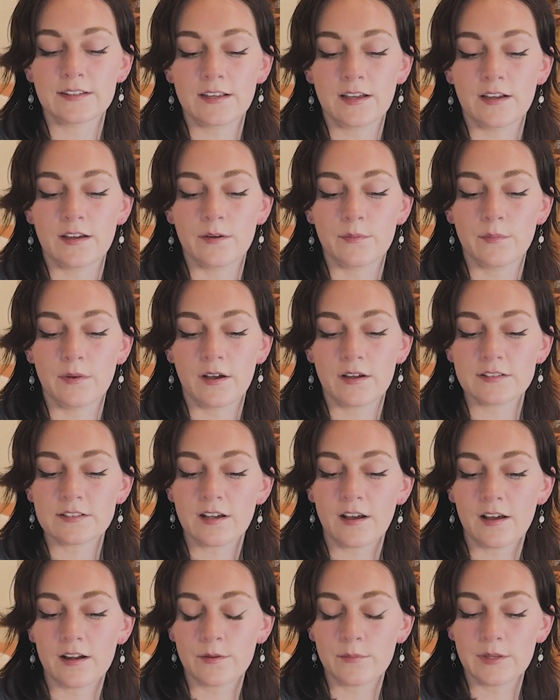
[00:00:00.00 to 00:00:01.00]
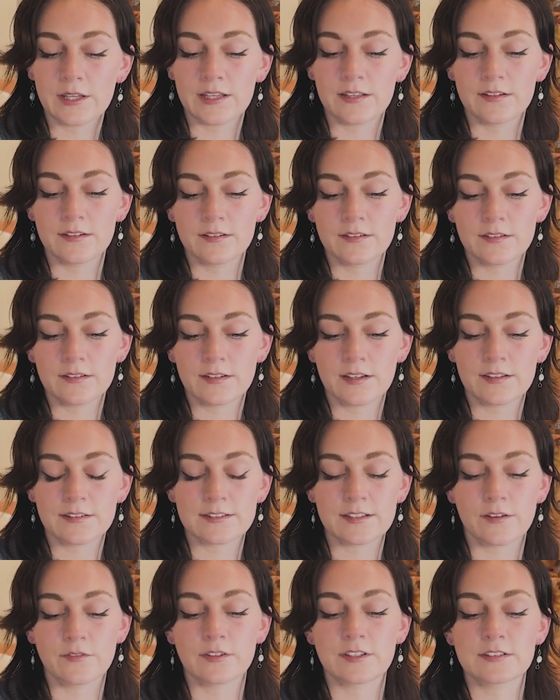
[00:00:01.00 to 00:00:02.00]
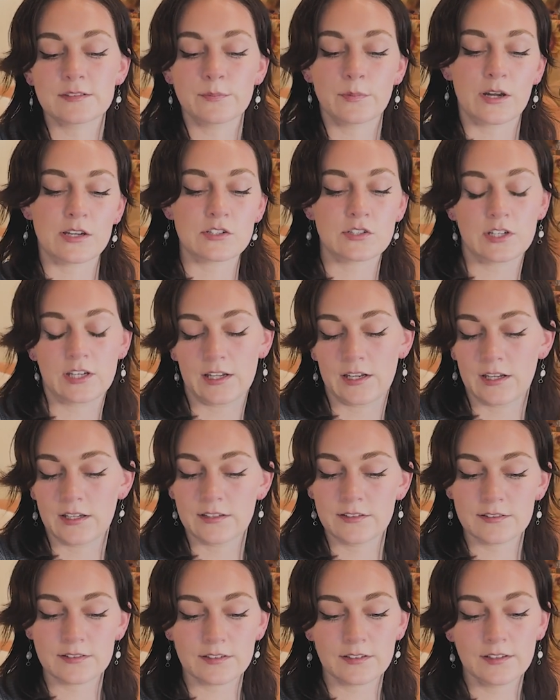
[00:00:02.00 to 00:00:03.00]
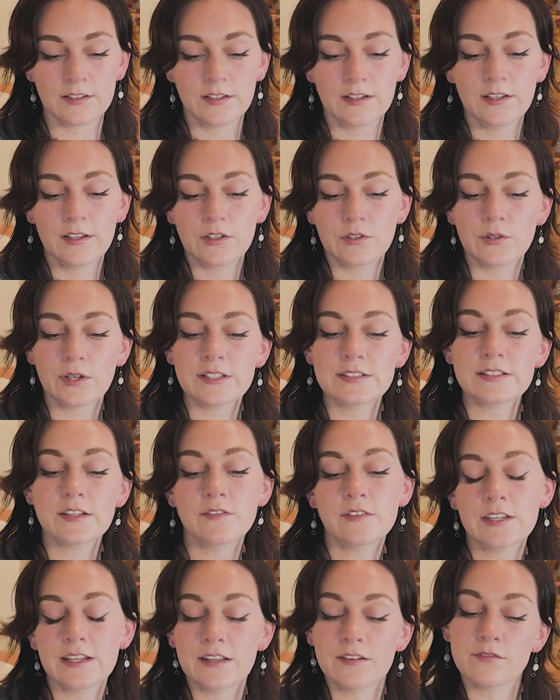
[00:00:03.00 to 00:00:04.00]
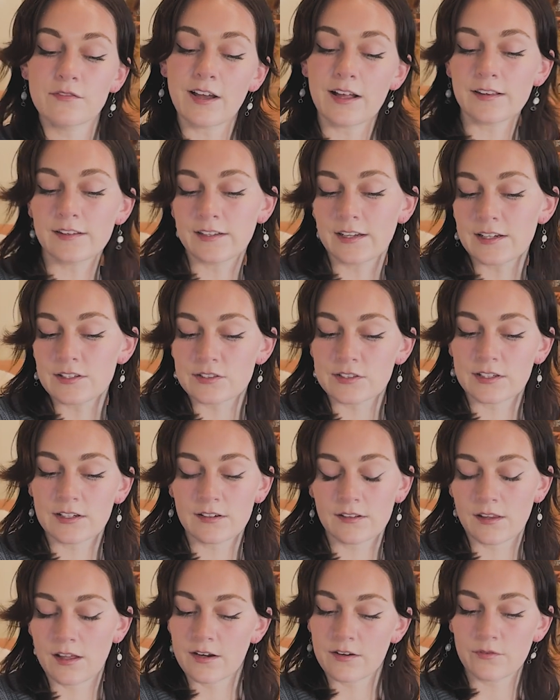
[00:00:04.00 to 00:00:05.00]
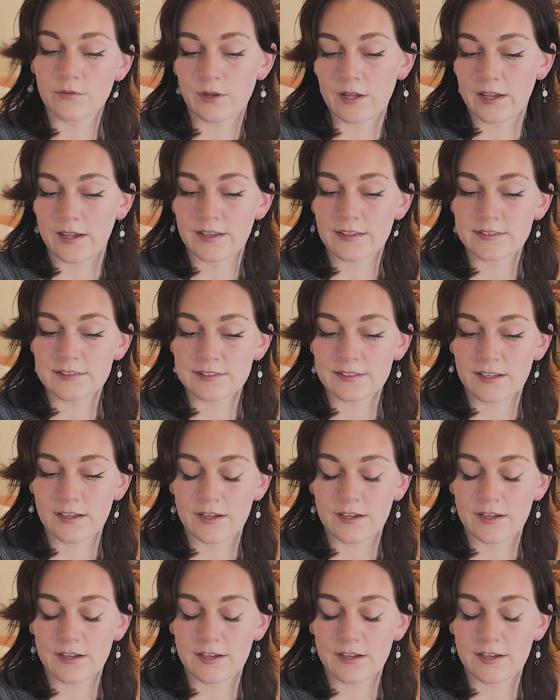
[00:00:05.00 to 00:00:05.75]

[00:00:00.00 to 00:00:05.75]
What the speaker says: autonomy and self-expression and creativity and validation in a lot of ways.